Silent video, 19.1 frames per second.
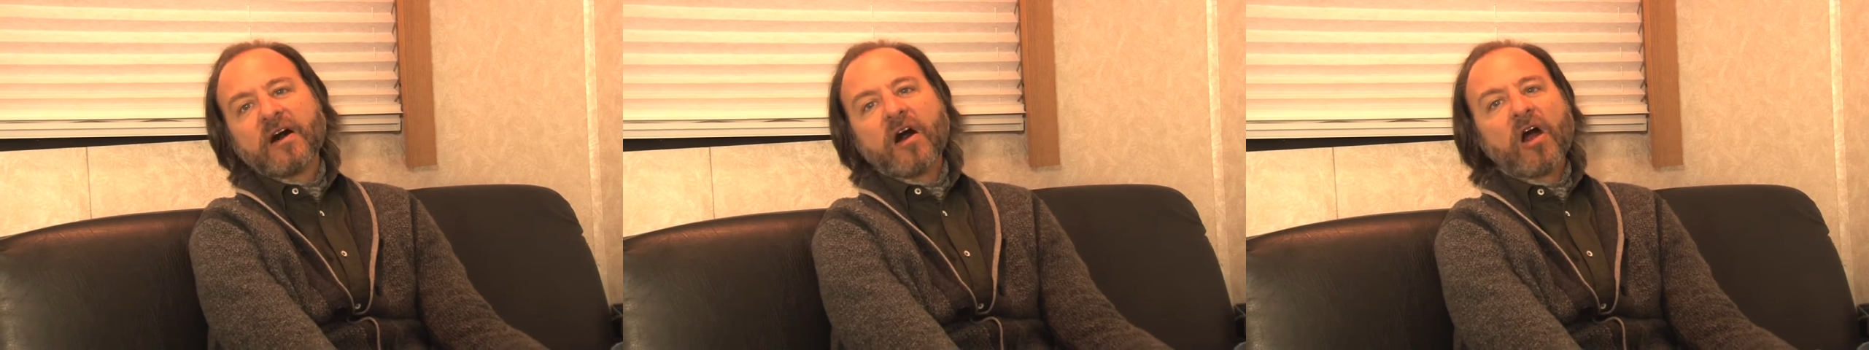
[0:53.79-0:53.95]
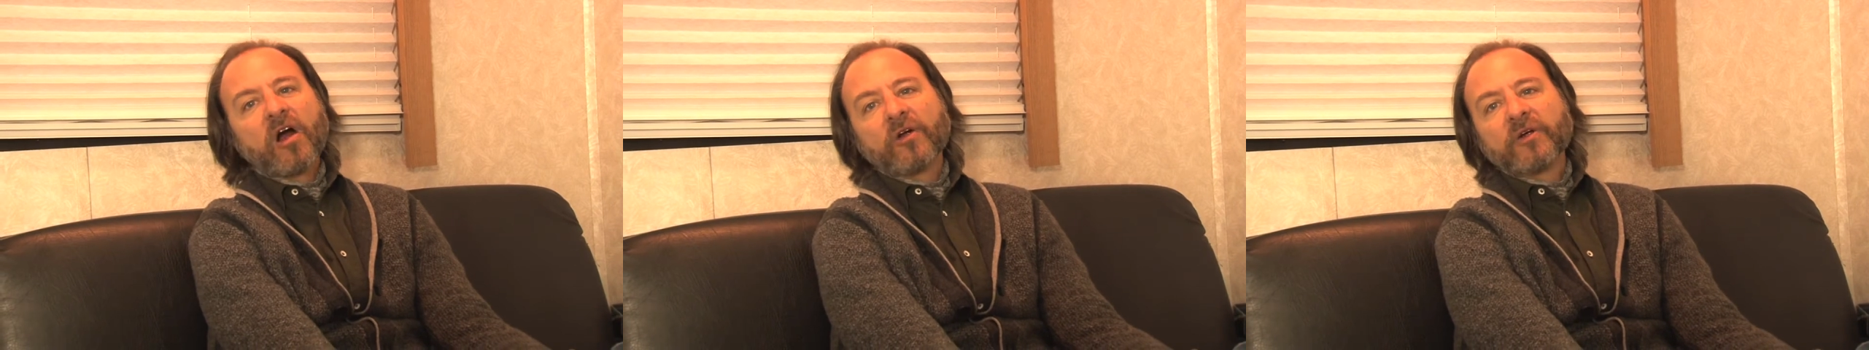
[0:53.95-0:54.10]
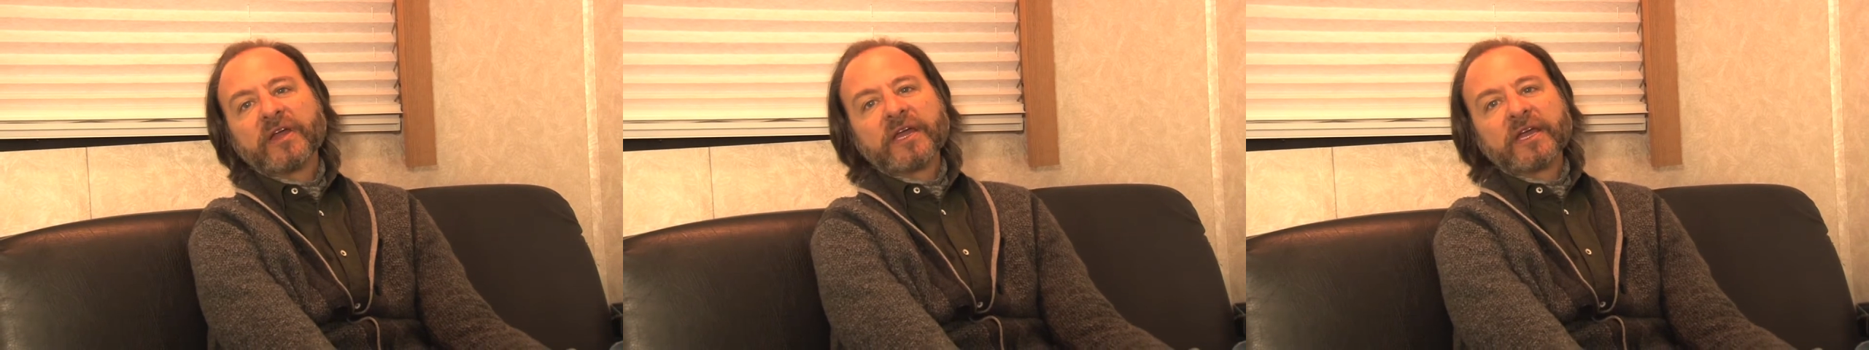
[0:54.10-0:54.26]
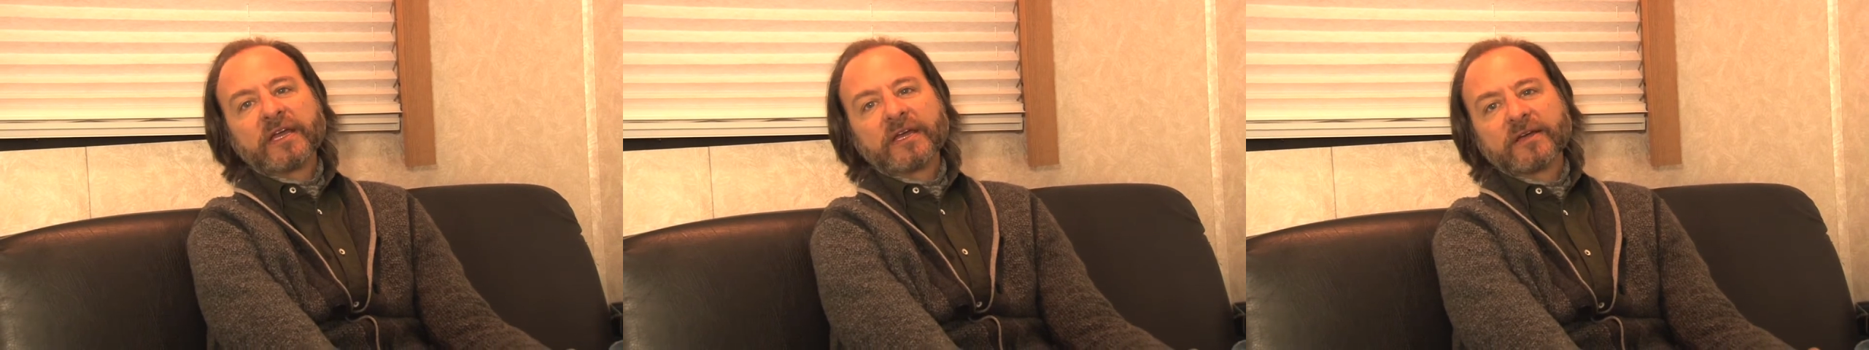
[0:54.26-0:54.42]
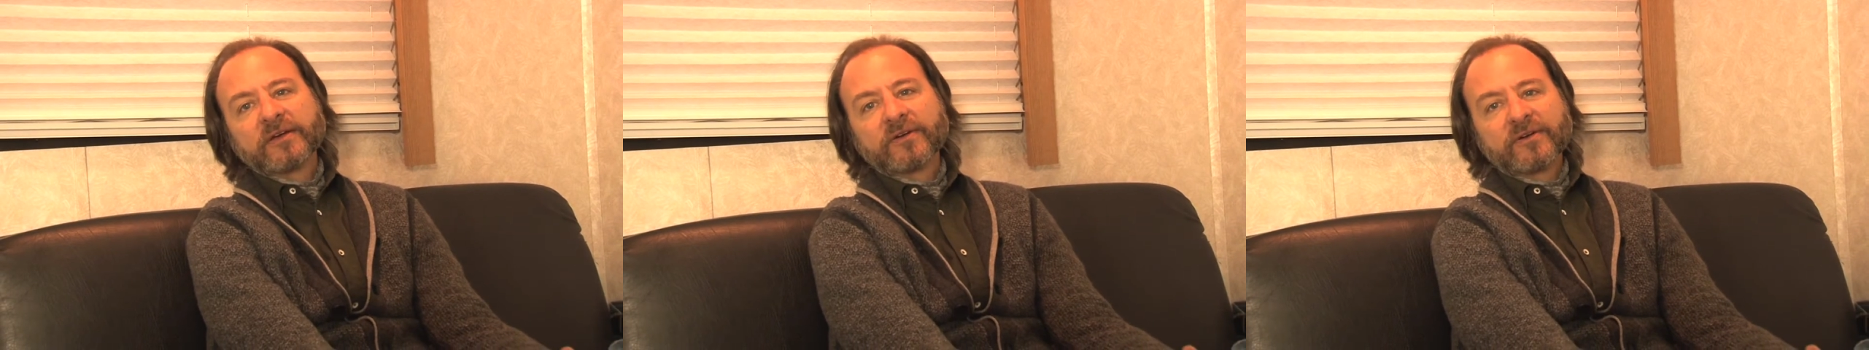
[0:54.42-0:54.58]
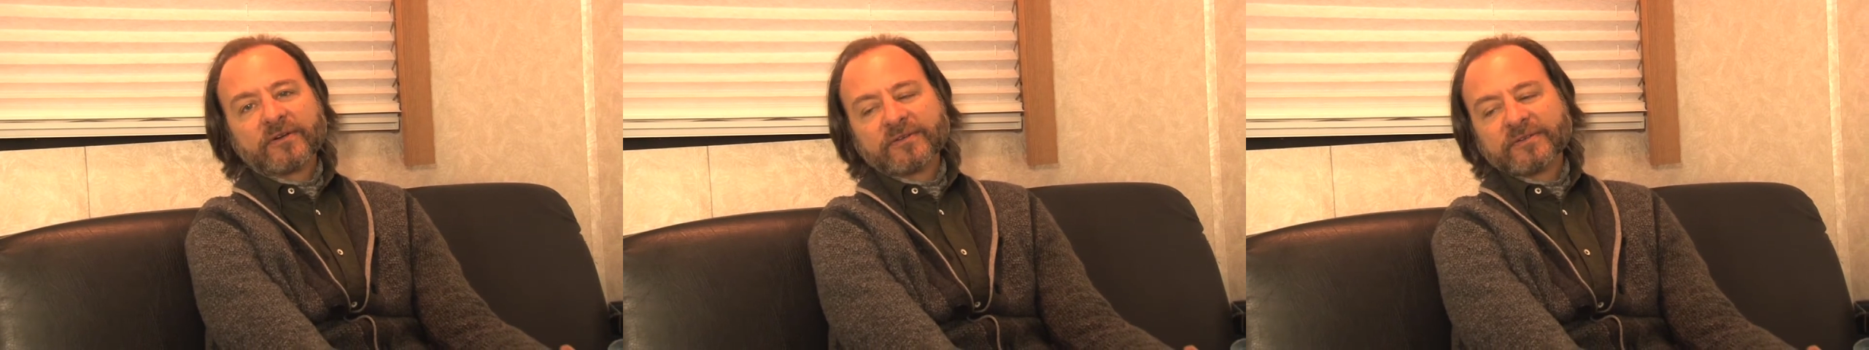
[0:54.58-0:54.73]
R E,
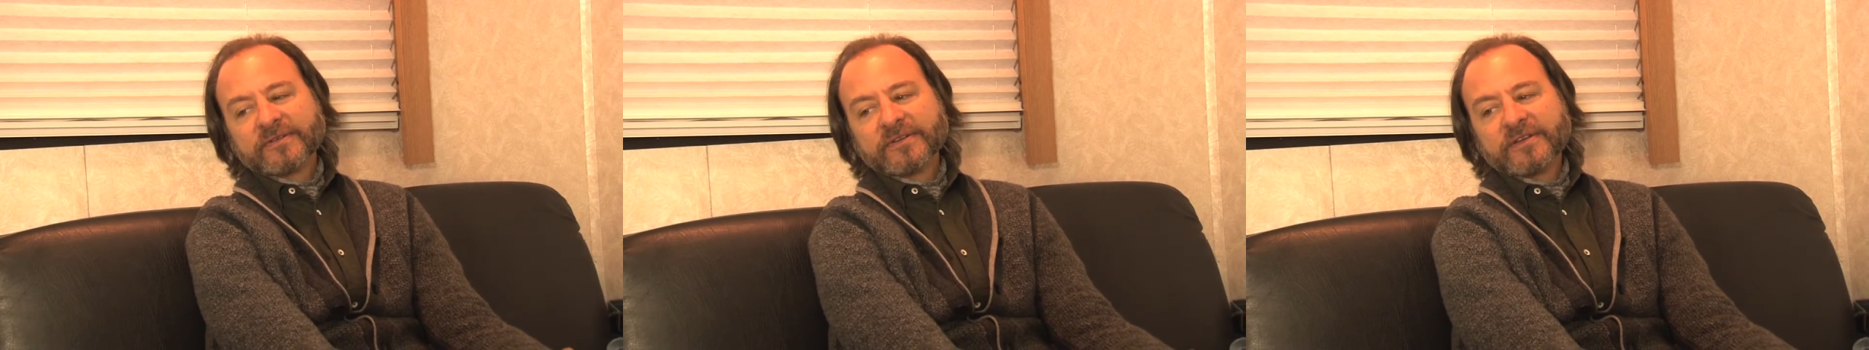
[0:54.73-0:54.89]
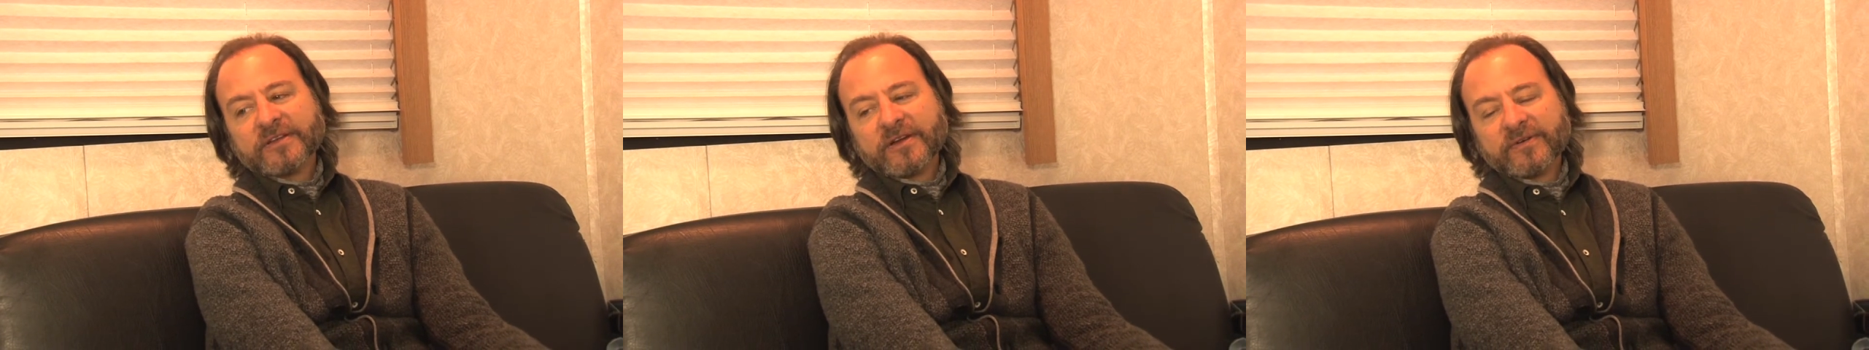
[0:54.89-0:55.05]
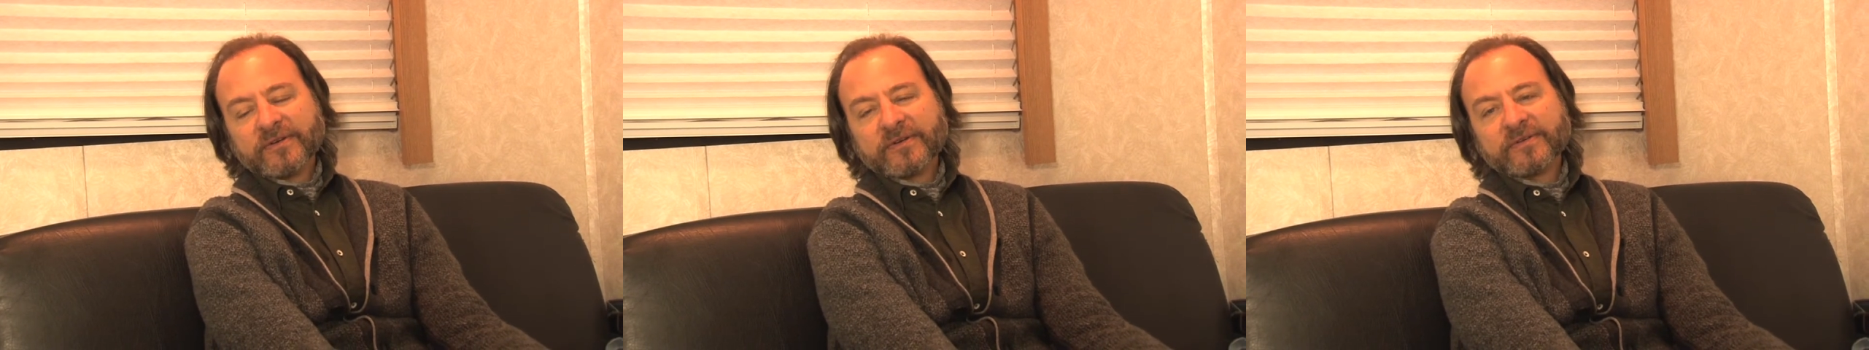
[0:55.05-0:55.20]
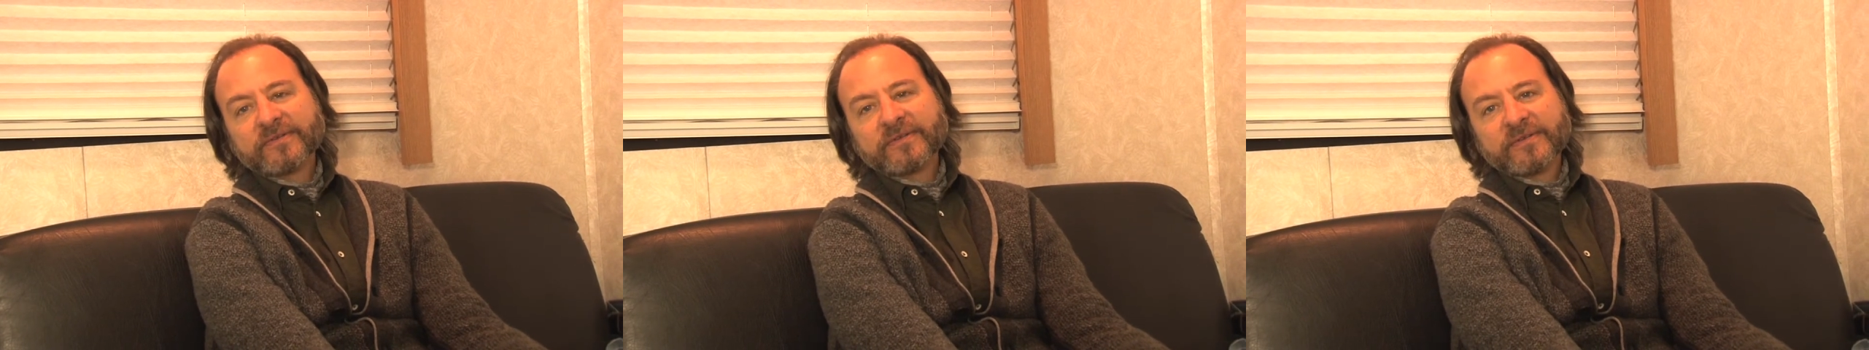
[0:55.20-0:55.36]
or, you know,